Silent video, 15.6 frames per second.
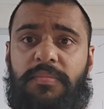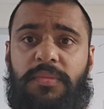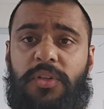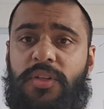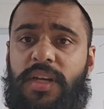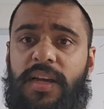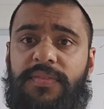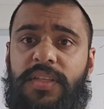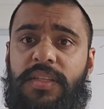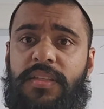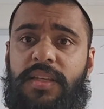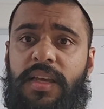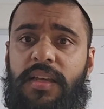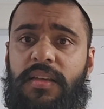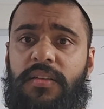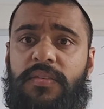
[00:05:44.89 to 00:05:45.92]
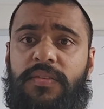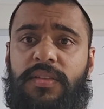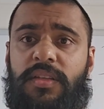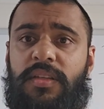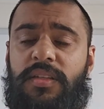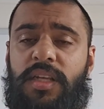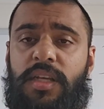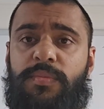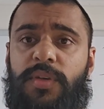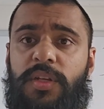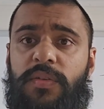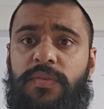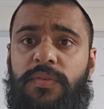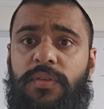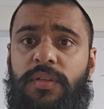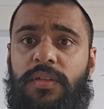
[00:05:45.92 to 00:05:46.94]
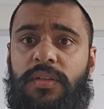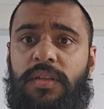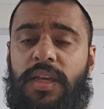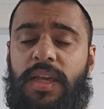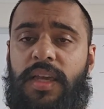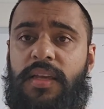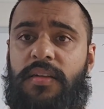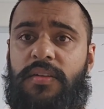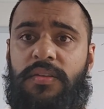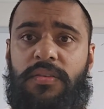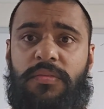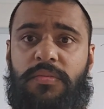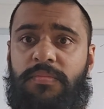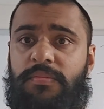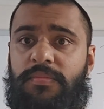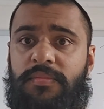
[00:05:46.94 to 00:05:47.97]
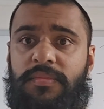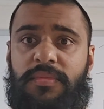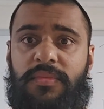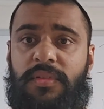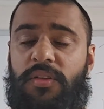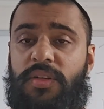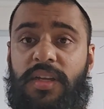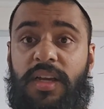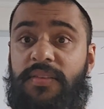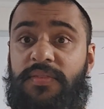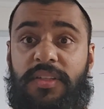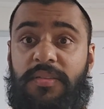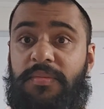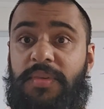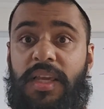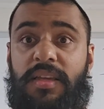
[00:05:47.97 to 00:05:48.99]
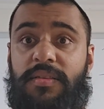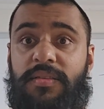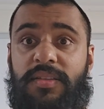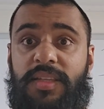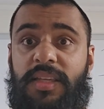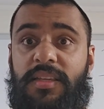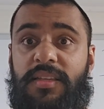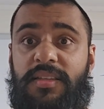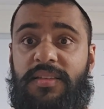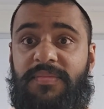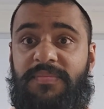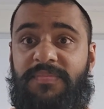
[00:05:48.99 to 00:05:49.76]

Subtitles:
look after yourselves, stay beautiful, and look after. Yeah, see yous.